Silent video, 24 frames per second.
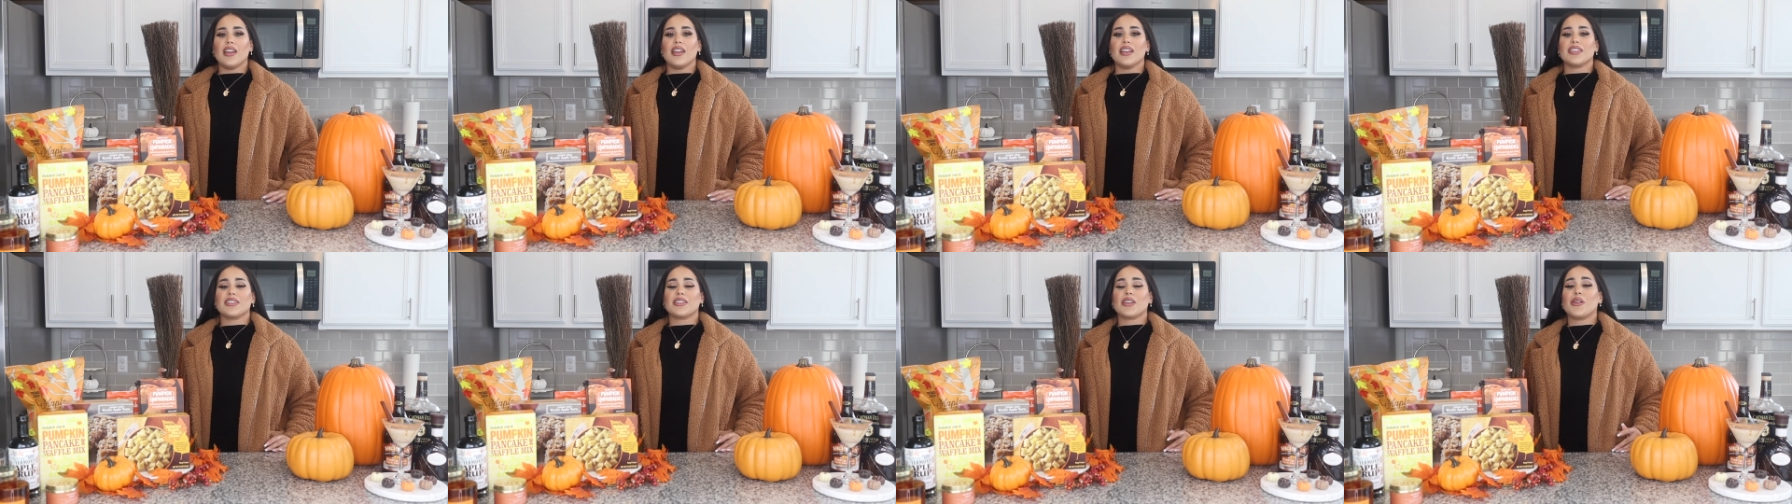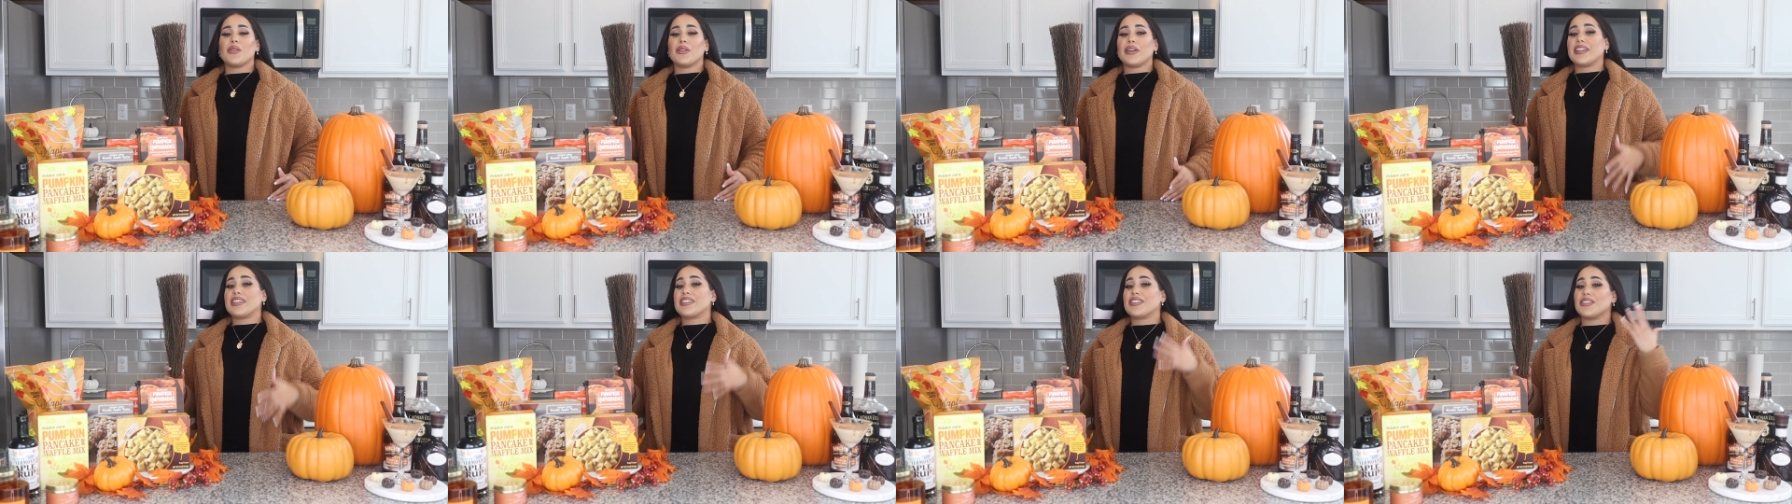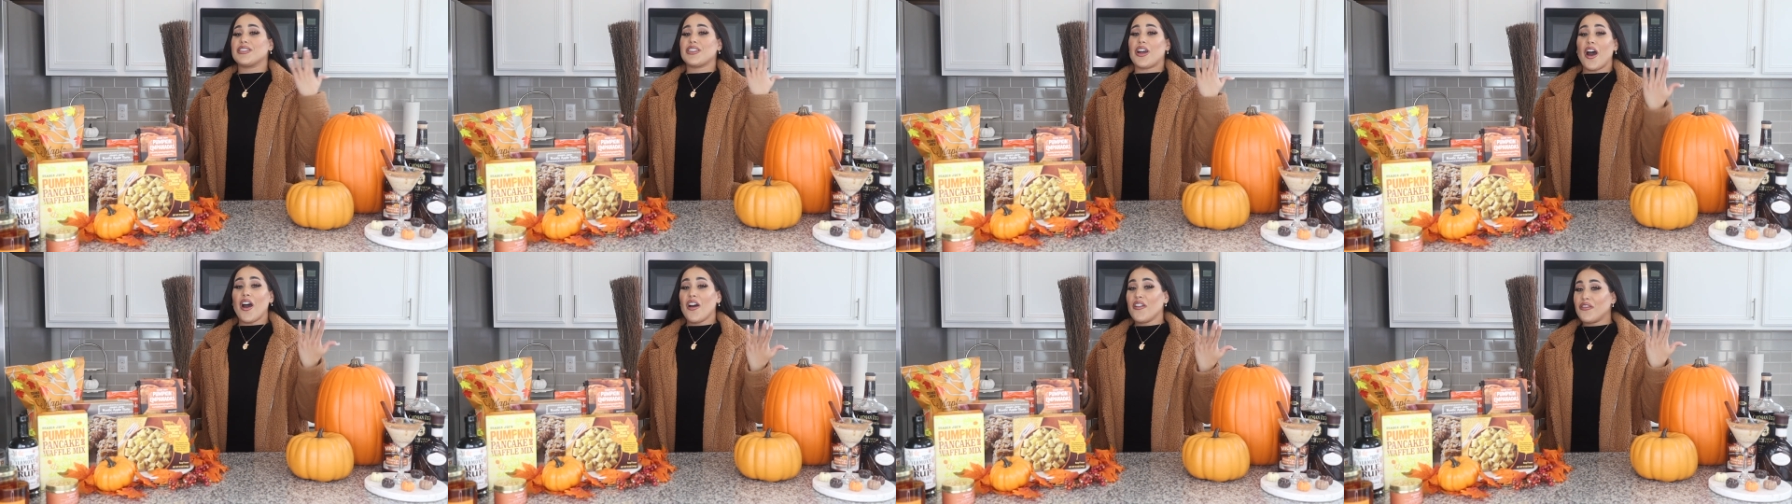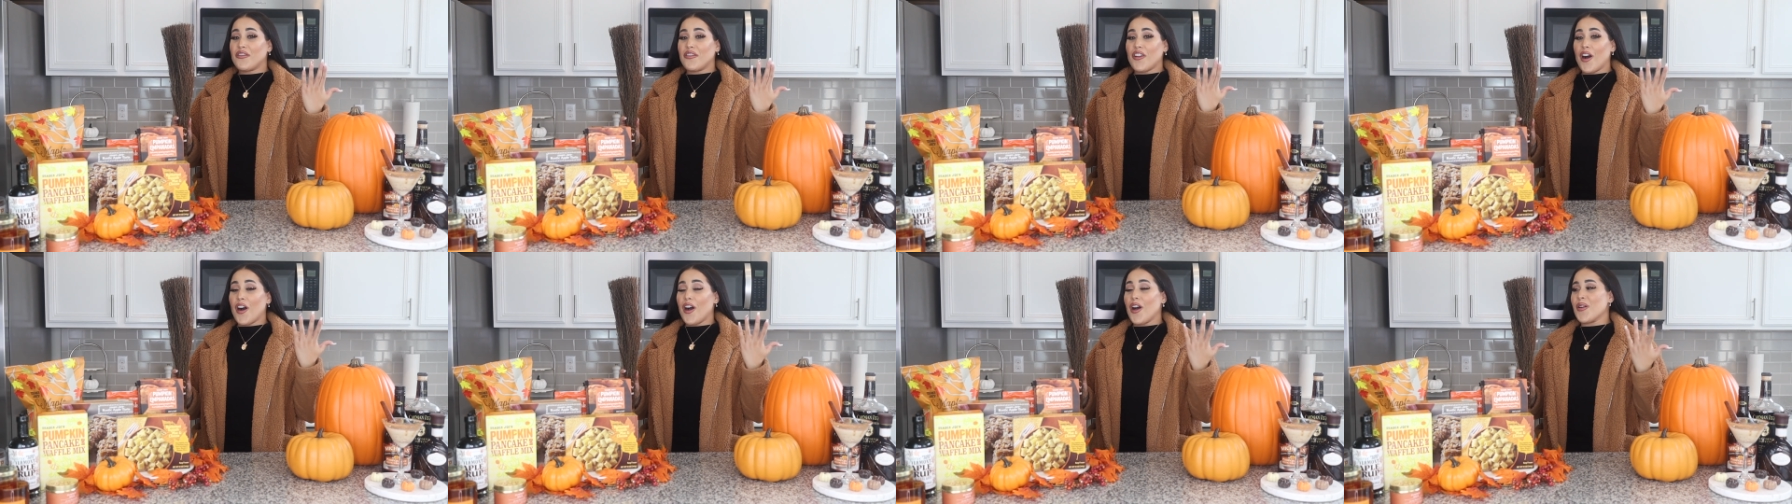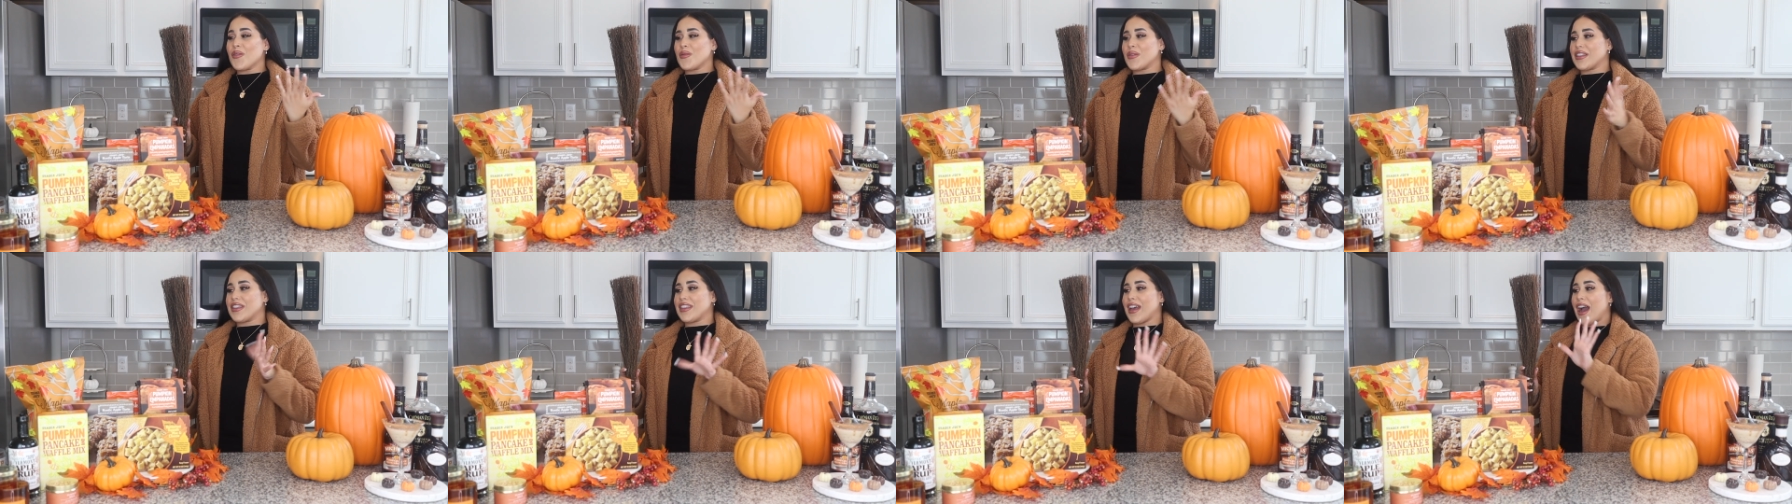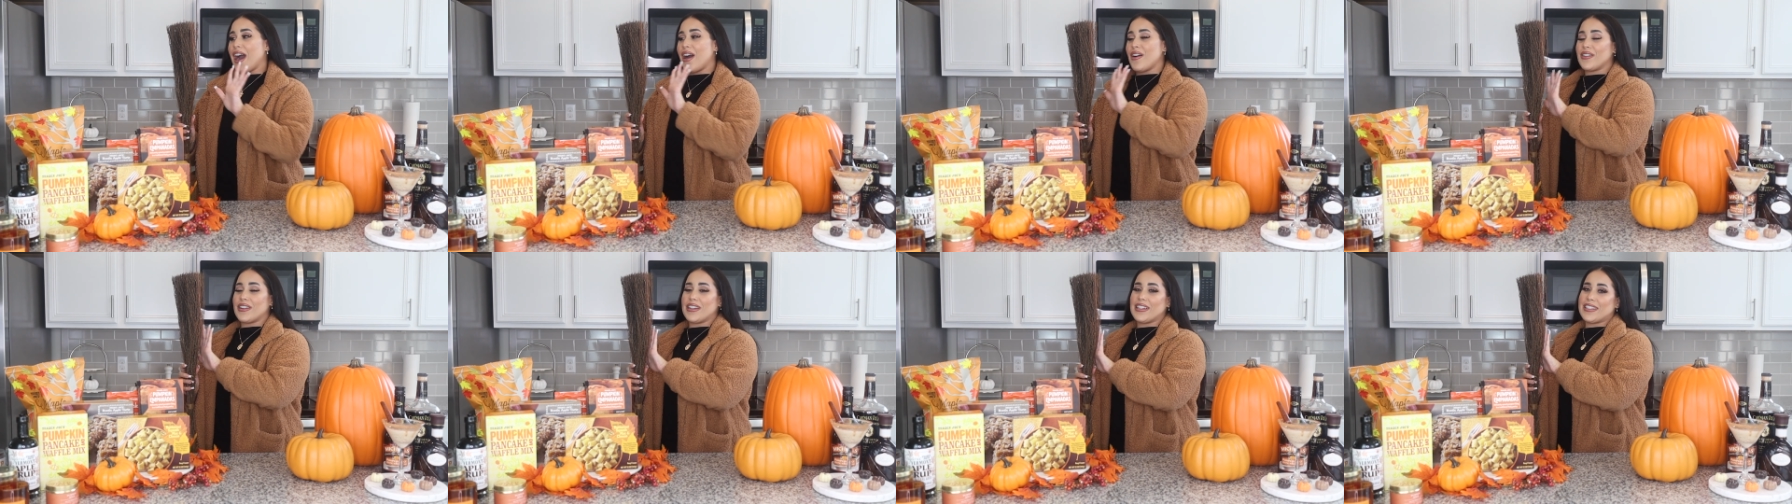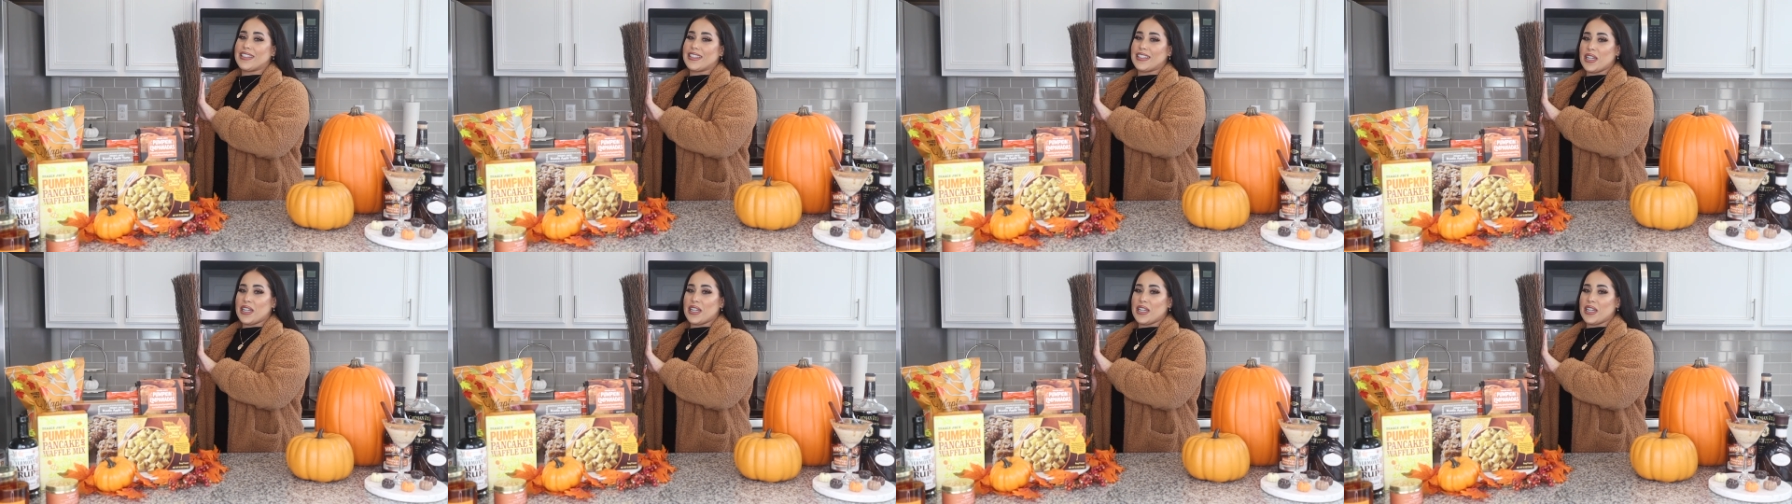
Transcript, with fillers: So it's not fall without a